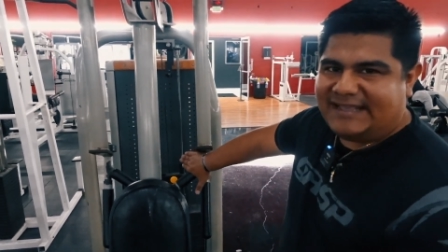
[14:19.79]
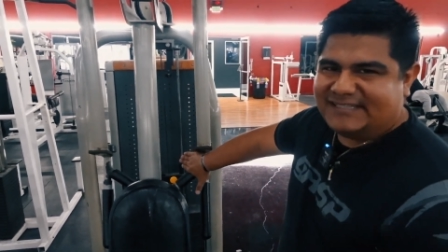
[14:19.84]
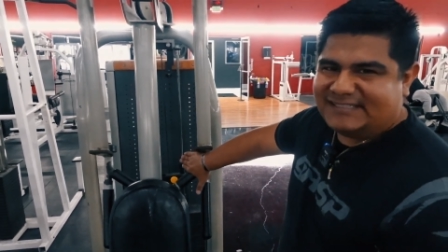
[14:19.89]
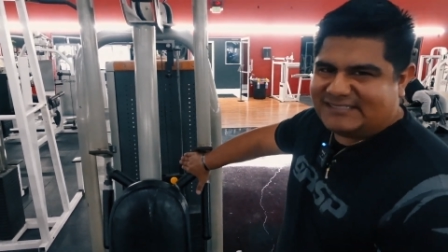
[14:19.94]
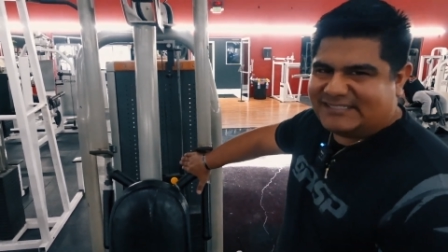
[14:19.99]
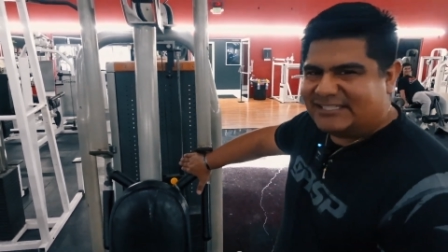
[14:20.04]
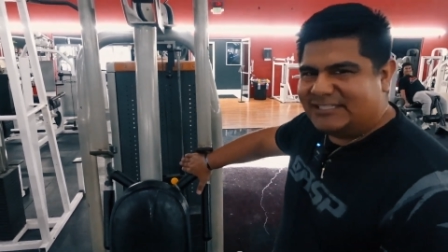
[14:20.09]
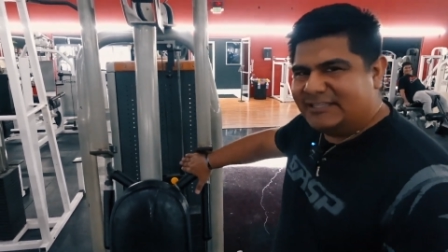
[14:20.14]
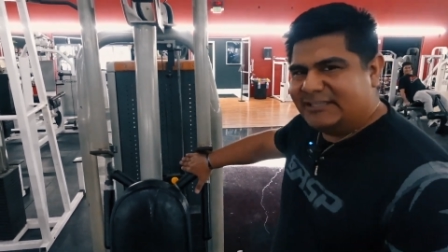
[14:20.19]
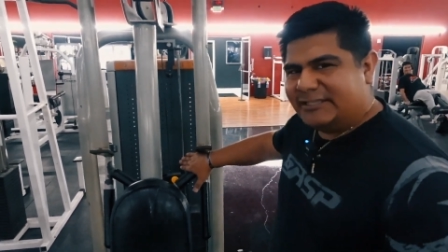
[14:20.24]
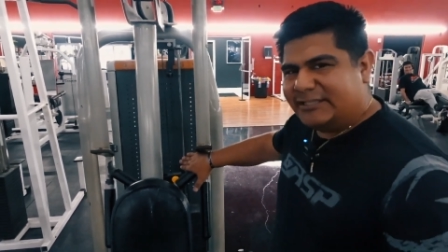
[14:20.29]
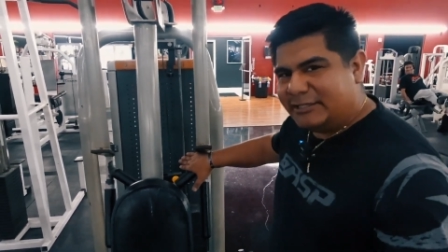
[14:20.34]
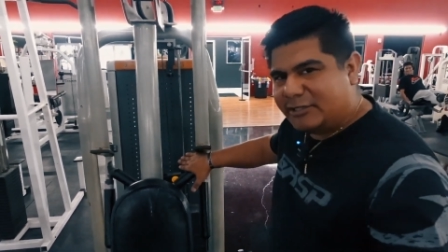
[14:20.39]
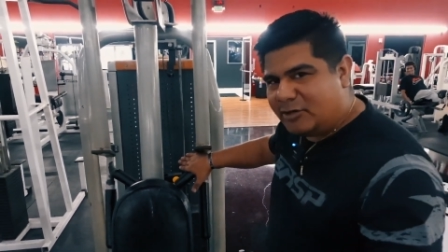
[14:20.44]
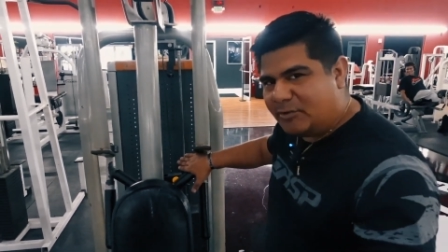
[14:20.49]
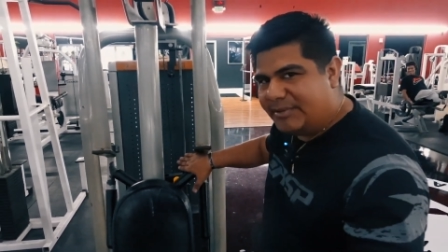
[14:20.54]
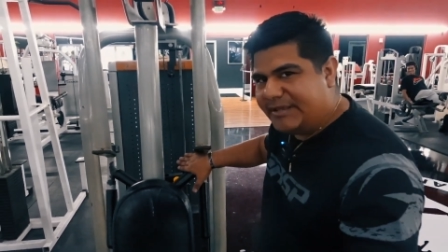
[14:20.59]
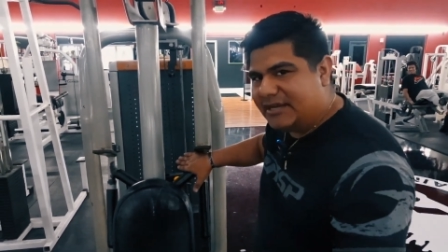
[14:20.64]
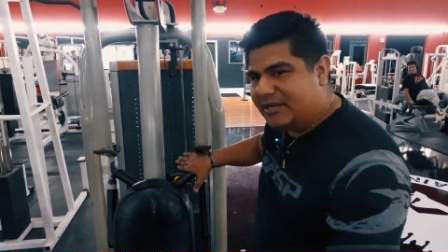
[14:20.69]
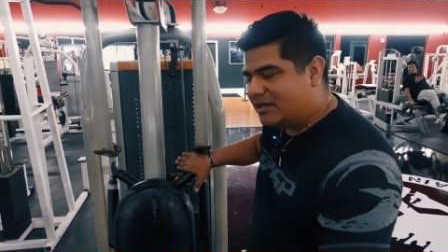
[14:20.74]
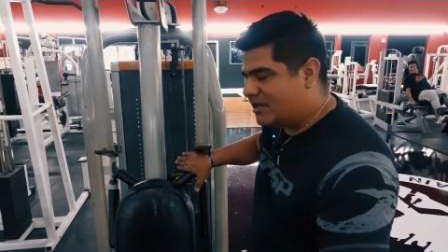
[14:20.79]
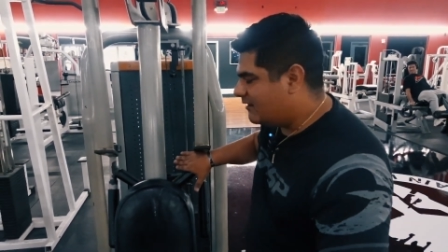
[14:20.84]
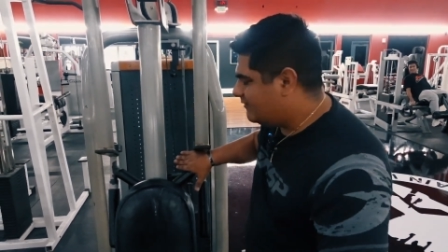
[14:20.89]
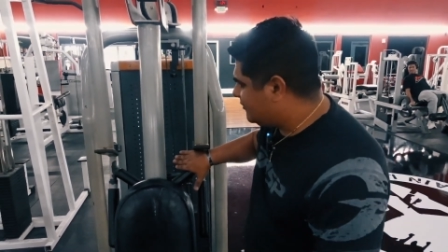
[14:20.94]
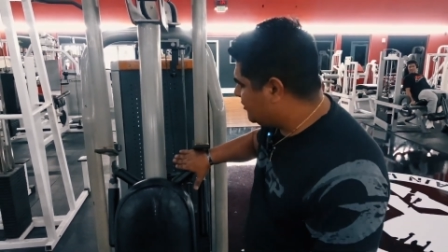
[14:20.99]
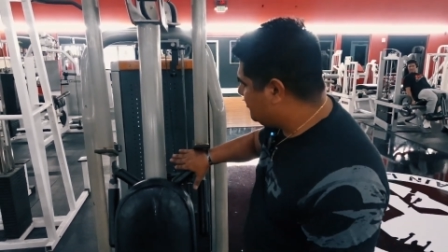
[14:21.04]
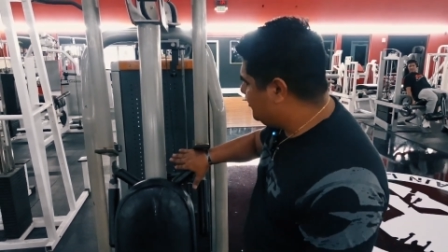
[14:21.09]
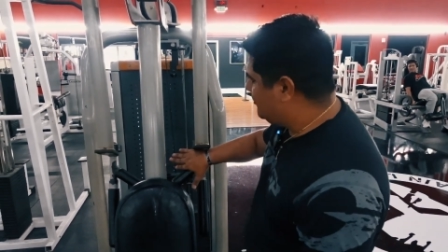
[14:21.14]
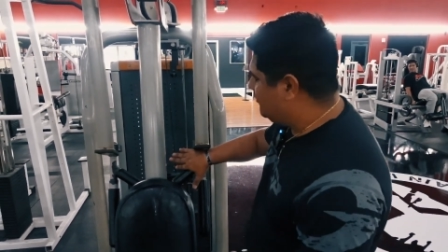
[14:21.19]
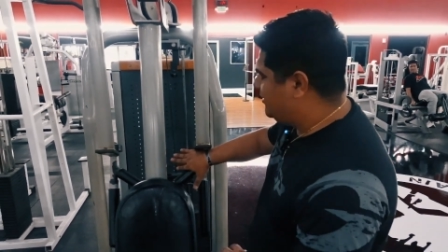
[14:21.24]
It's a little bit
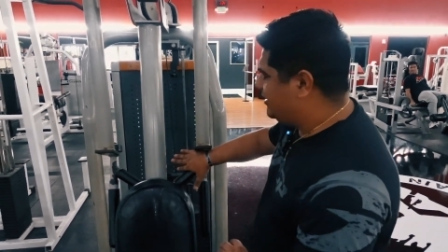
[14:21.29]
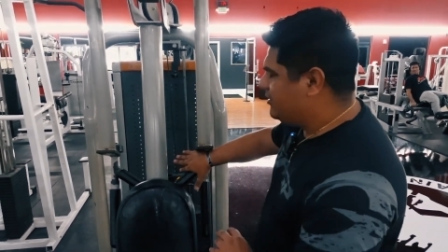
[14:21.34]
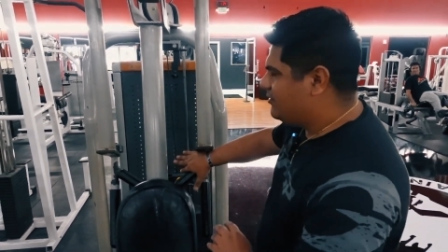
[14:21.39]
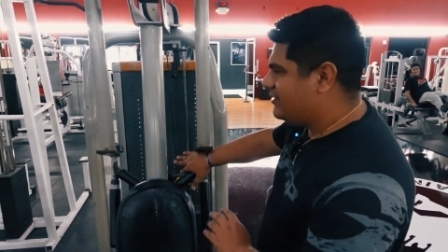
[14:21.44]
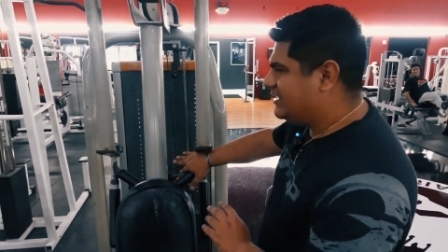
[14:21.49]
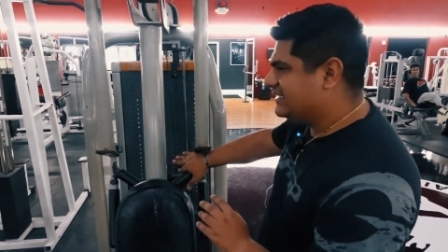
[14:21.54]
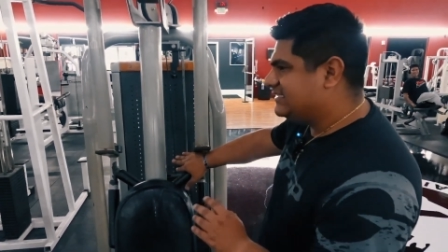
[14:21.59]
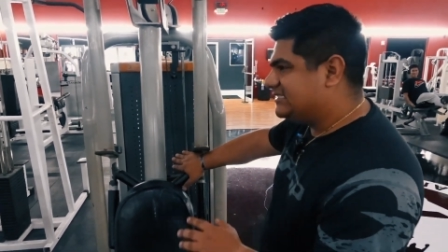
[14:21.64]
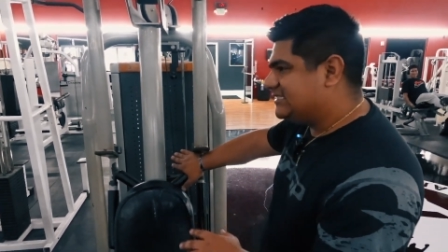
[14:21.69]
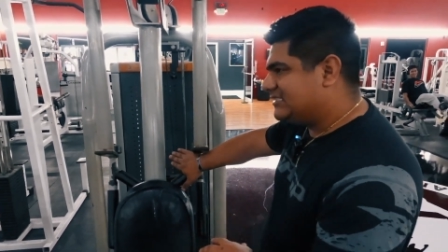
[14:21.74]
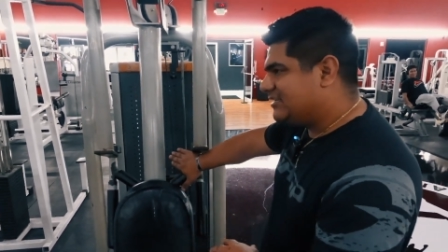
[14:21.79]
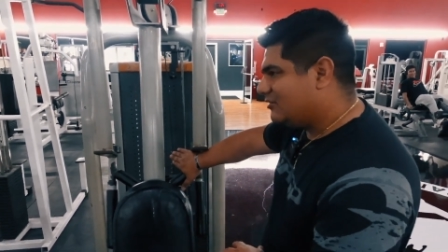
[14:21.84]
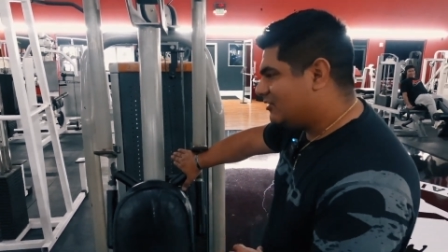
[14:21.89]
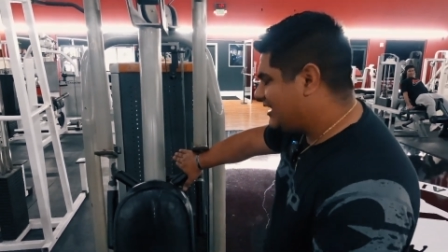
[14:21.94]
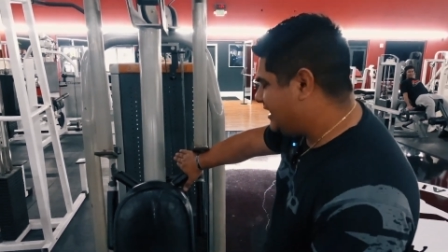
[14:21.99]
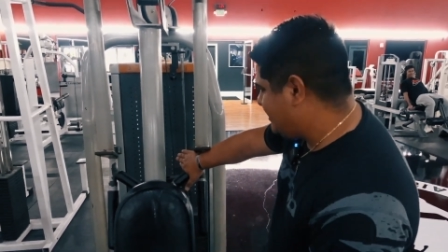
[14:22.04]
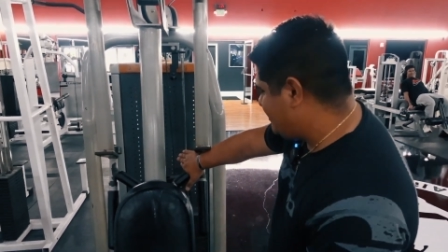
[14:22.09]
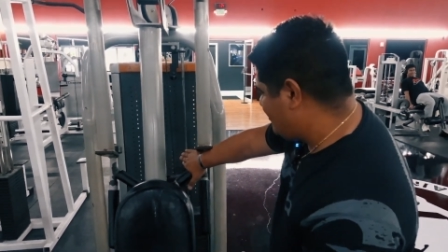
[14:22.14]
uncomfortable, but you can still get